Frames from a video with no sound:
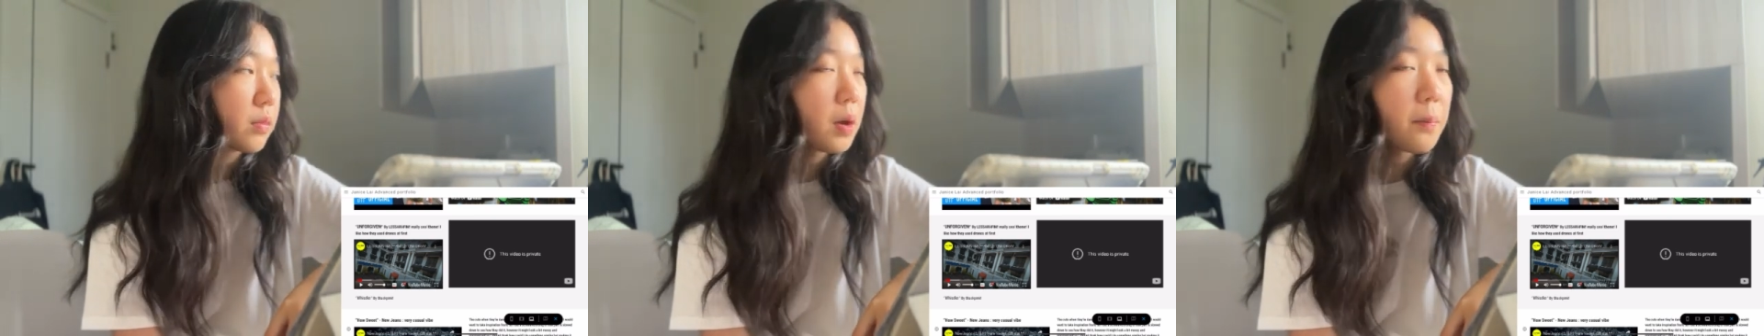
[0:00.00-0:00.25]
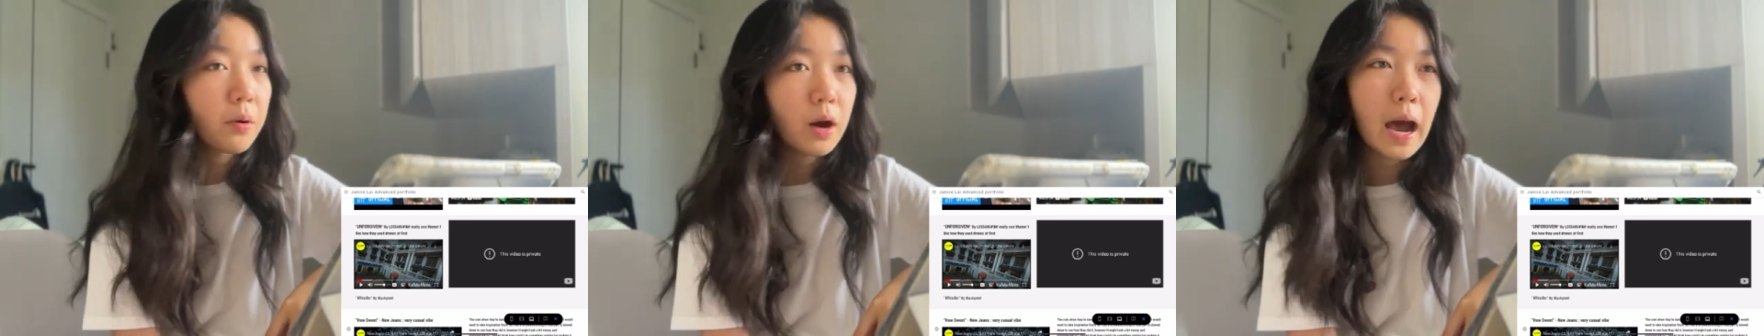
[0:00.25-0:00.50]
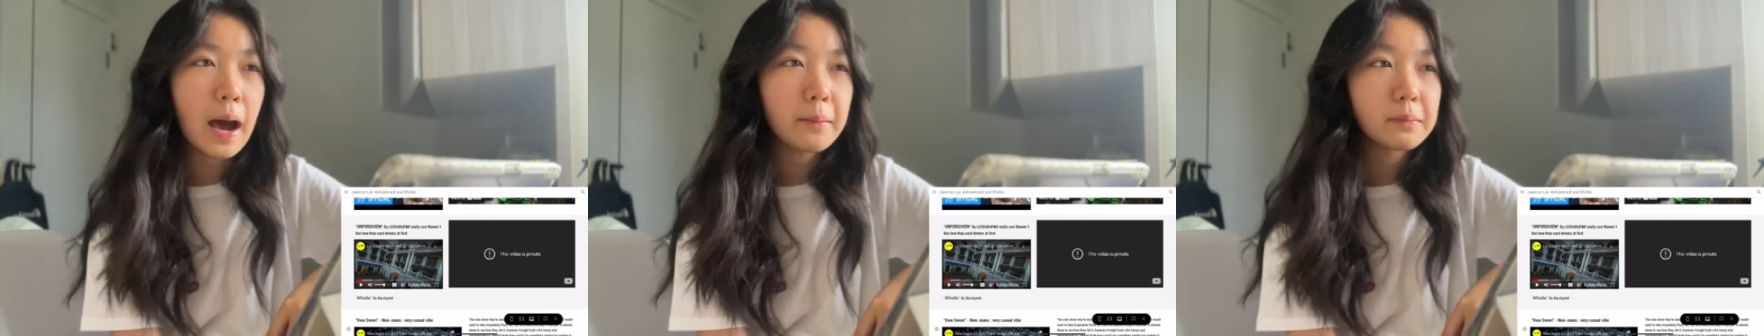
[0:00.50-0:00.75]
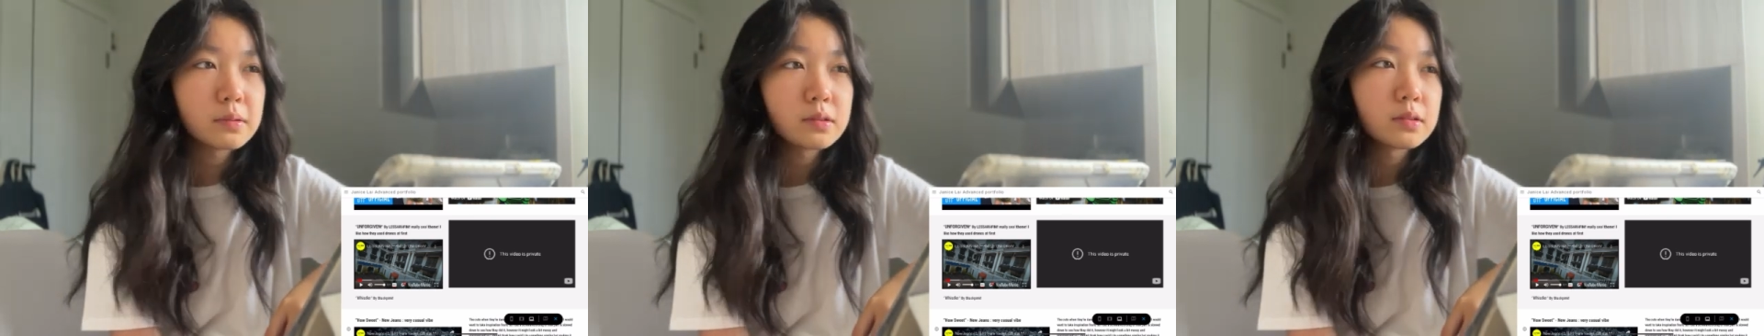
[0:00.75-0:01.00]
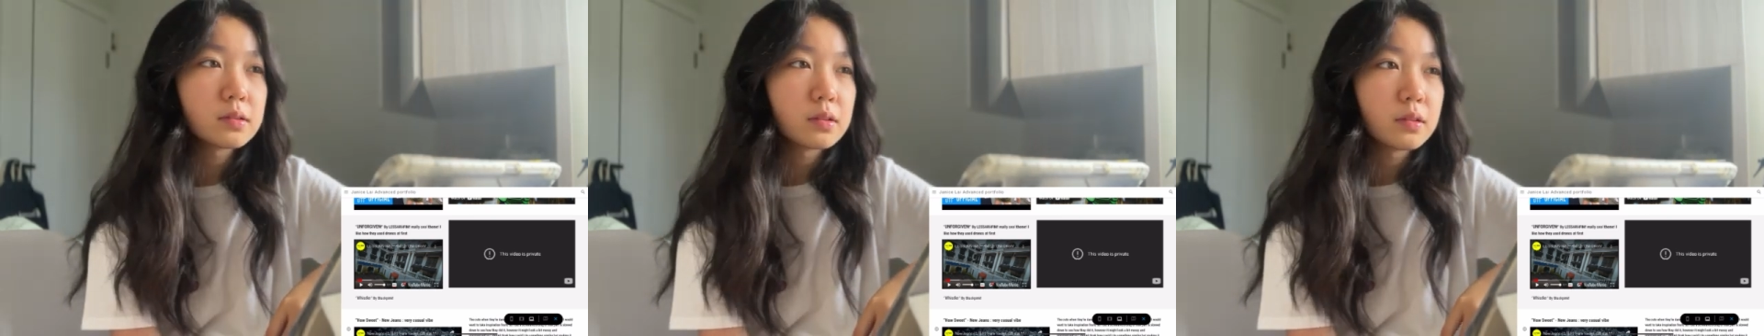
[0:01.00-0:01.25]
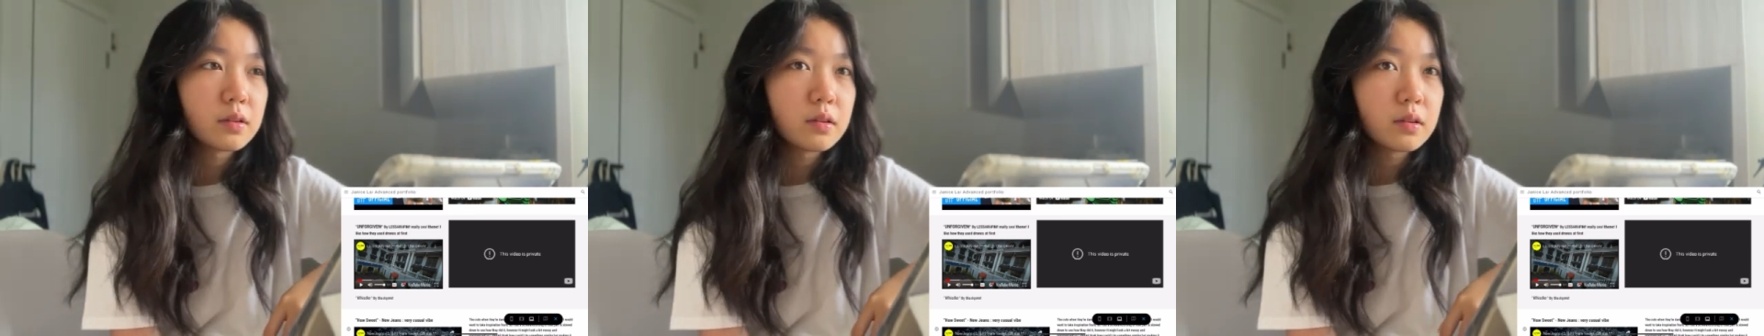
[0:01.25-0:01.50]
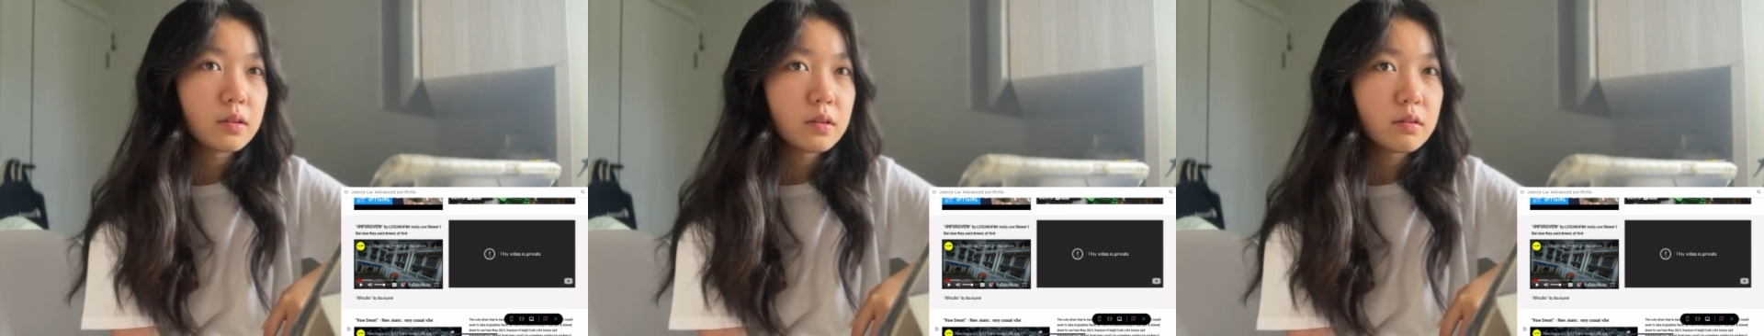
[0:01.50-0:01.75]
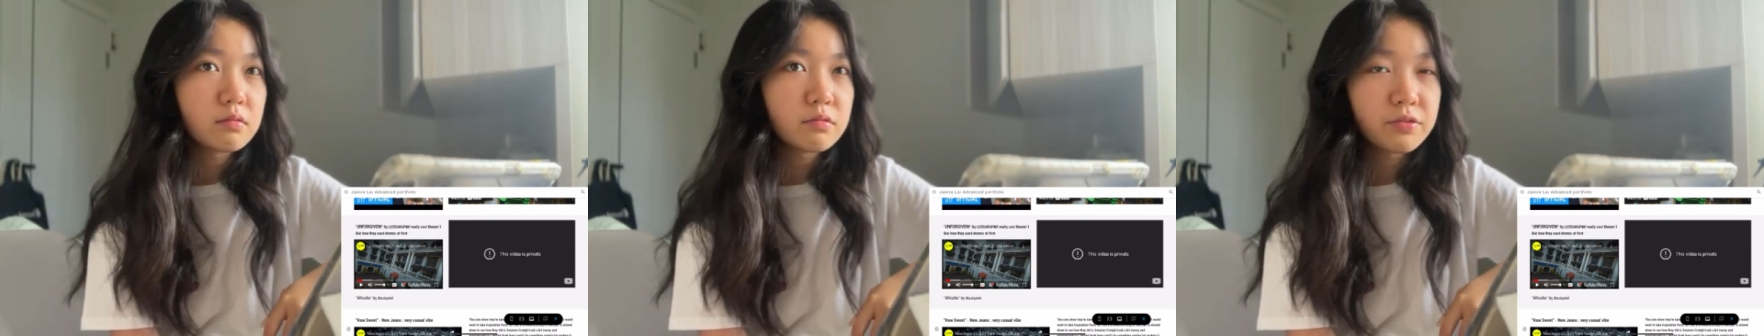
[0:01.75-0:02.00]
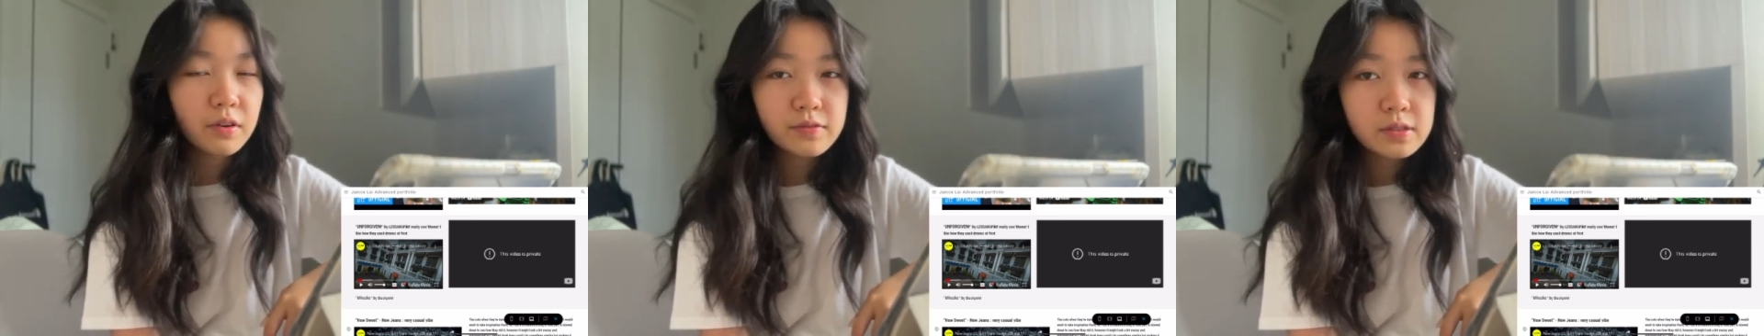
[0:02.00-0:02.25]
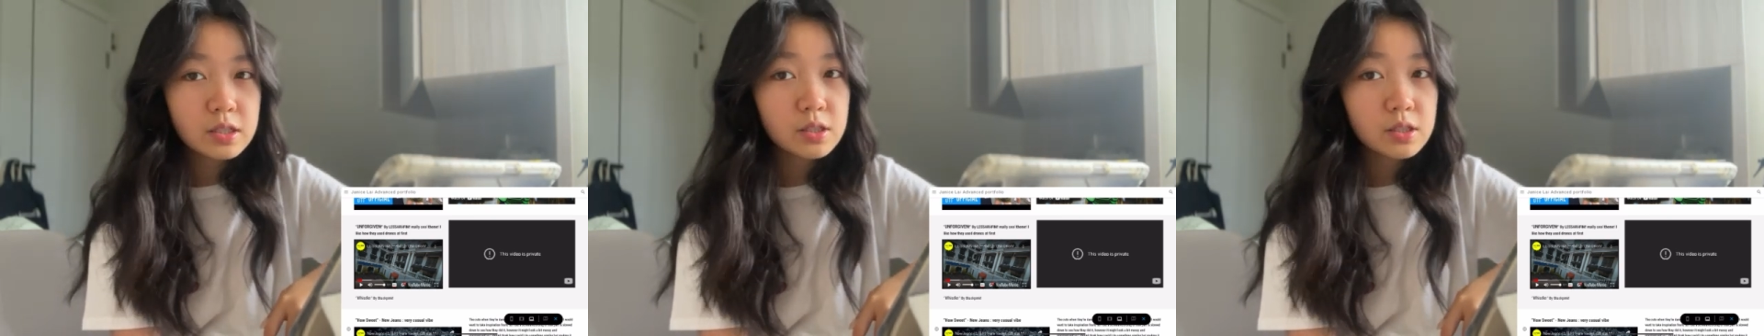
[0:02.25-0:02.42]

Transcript: perhaps 50